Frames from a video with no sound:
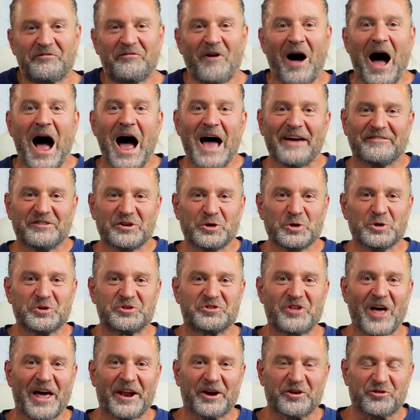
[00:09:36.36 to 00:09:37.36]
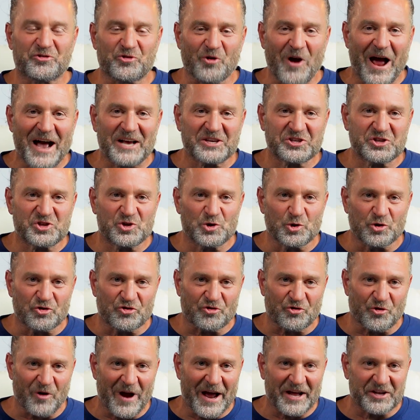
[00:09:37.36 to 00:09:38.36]
five, use that address to
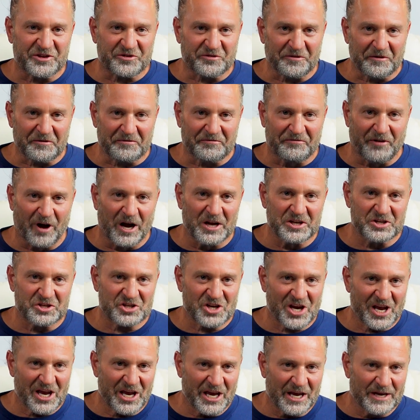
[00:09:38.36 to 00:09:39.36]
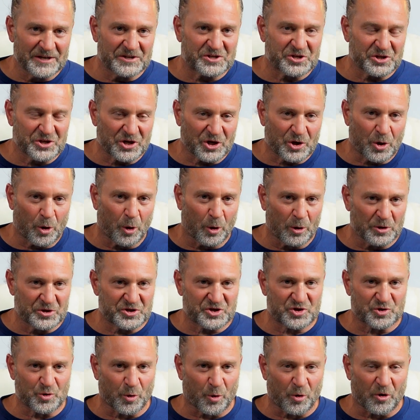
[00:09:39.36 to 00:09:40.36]
transfer funds into the cold
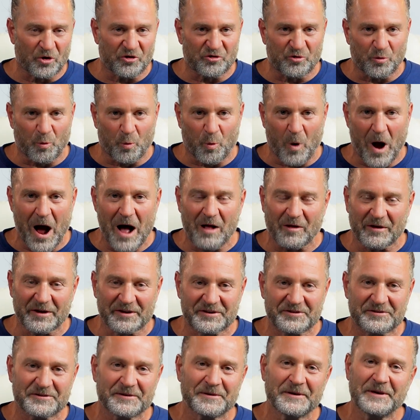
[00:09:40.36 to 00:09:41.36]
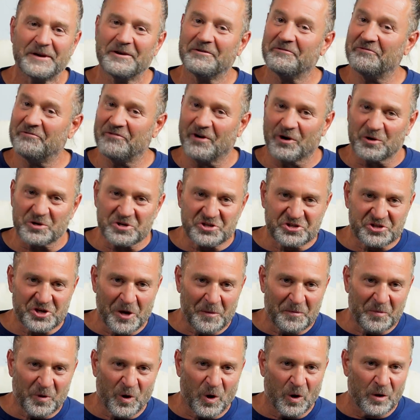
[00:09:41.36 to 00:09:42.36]
storage wallet. Very
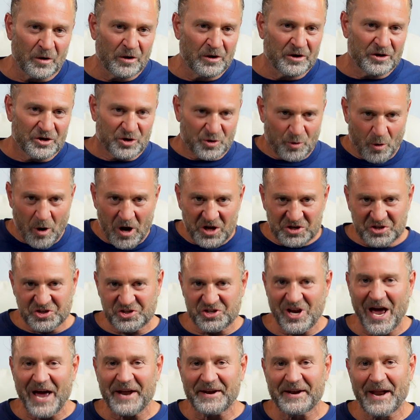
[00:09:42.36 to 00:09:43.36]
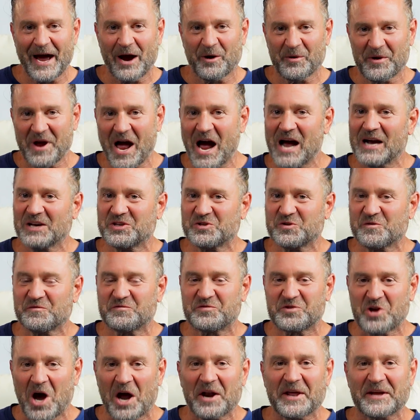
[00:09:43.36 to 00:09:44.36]
simple. You're all set now, guys.
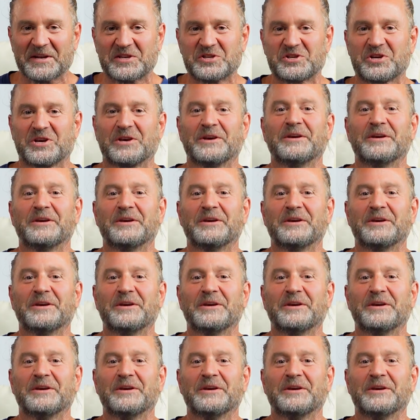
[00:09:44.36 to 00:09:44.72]
You've done it.